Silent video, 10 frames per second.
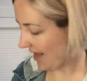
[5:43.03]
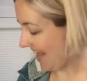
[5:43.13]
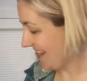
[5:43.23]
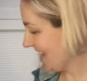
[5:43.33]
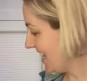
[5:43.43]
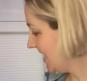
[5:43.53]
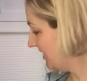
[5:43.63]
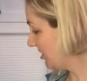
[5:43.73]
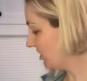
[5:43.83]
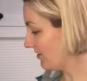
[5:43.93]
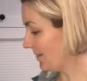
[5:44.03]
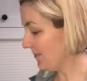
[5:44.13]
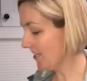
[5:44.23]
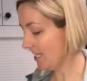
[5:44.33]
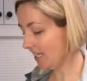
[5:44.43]
And then just grab
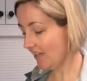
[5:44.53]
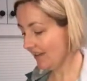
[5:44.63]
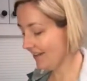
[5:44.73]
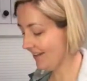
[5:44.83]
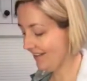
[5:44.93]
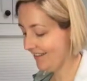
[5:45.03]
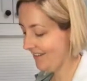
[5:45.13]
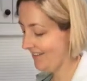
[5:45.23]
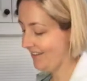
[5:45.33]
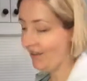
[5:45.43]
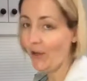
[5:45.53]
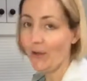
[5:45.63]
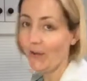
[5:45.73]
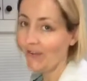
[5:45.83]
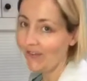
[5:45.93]
your tin,
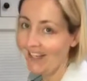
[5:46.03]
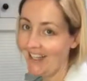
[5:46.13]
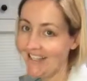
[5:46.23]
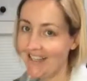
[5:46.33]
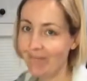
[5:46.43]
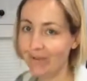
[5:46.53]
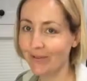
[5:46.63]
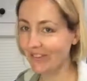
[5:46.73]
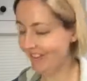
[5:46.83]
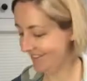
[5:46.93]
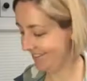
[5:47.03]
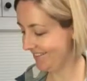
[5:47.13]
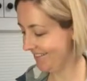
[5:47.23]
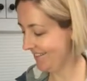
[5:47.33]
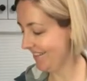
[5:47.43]
really simple,
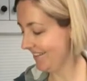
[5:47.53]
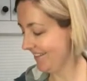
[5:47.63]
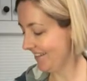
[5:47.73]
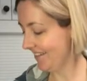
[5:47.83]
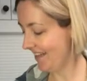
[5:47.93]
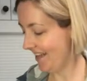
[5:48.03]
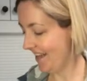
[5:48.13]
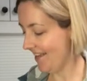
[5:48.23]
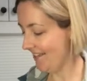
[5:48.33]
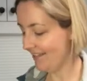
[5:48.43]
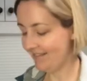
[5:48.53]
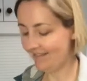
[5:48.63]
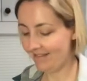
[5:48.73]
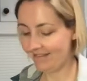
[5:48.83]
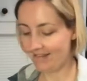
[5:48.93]
and
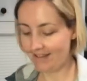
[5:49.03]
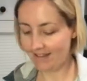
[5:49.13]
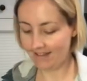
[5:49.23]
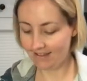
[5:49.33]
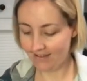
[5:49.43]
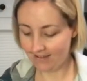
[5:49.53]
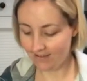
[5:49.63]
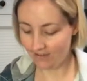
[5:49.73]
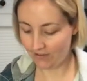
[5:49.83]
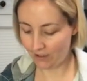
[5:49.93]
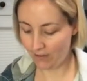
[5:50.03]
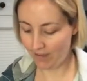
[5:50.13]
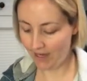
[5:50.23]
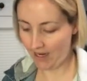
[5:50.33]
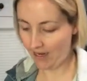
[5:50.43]
scoop
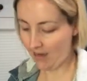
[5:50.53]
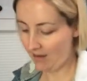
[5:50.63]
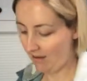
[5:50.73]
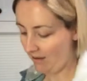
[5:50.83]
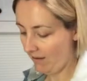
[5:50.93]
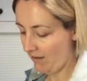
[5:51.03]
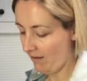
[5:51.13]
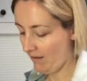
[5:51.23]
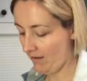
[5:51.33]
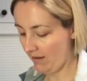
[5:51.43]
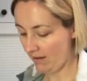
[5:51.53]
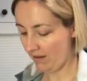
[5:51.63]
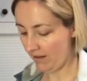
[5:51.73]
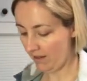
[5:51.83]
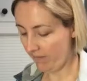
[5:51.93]
in
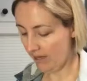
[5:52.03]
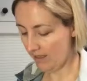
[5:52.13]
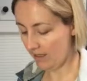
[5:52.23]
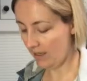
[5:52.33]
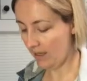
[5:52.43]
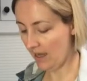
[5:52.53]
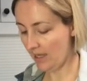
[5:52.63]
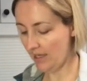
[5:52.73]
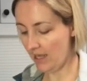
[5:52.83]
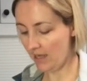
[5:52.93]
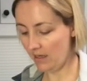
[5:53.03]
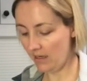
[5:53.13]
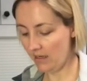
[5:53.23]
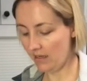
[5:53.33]
the batter. And then you